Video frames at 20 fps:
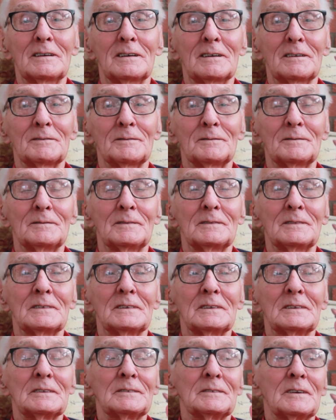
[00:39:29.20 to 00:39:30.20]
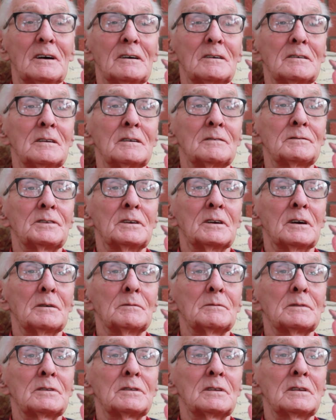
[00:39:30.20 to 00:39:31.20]
Yeah. I loved
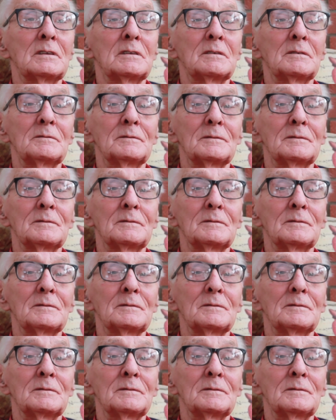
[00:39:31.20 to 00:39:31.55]
Yarmouth then.